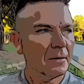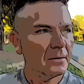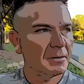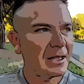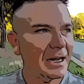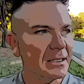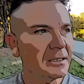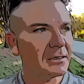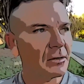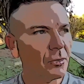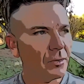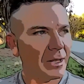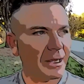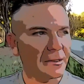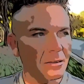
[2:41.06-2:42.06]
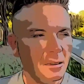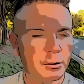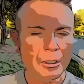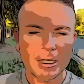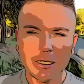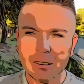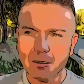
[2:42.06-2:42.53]
Did I just go with like a double
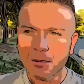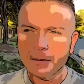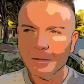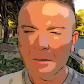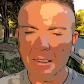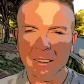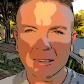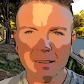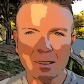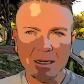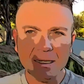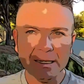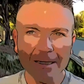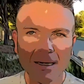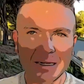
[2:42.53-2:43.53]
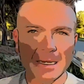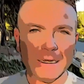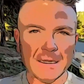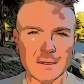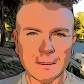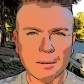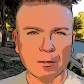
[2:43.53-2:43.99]
eed, like needy dee
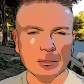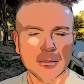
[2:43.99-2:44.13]
dee?